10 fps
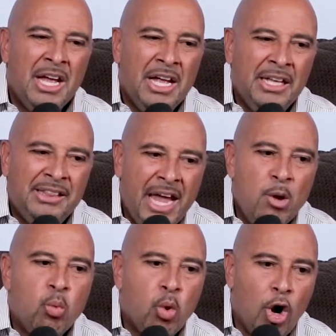They
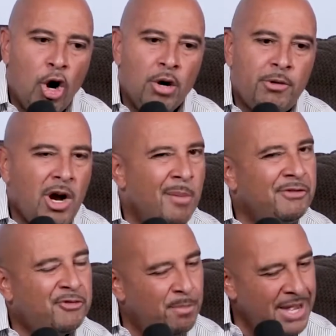were coming
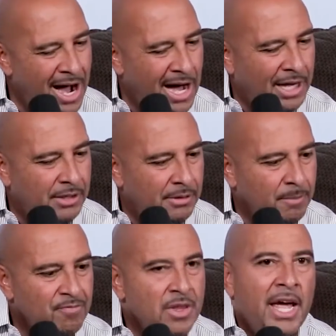from behind.
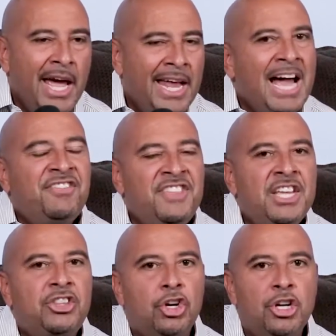And I think
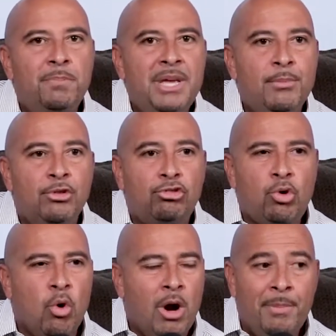they're going to be able to
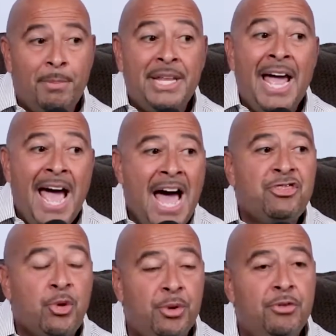score. But, but they had
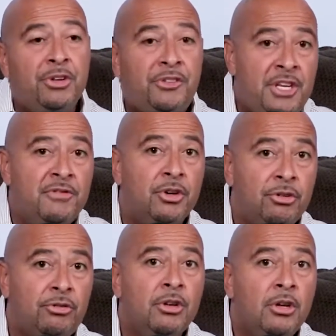three
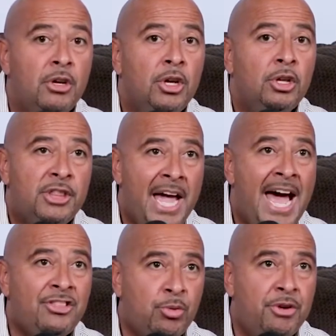receivers. They
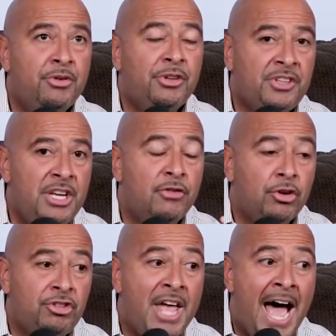had three
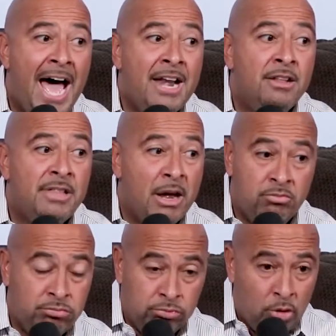receivers that that
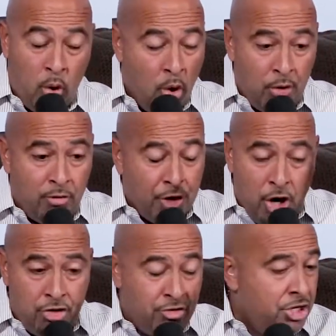caught over
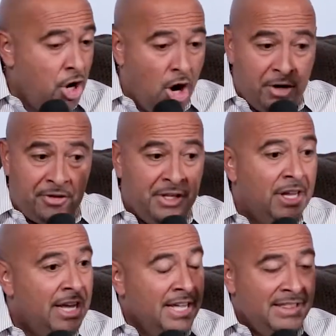100 yards and
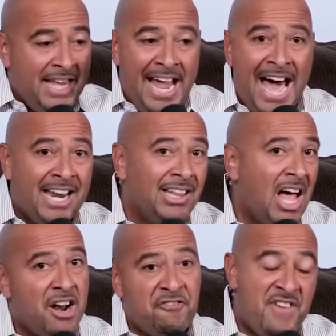they had a
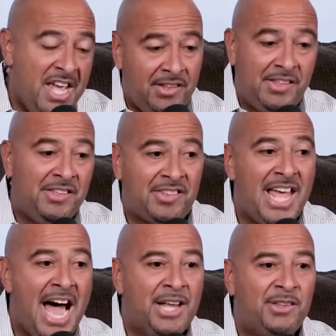lot of fancy
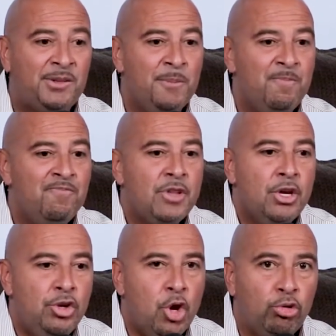stats,
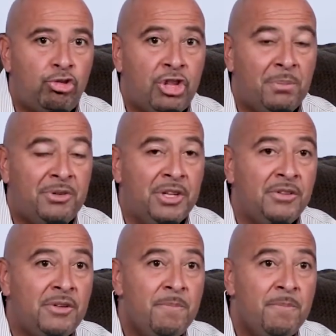no substance.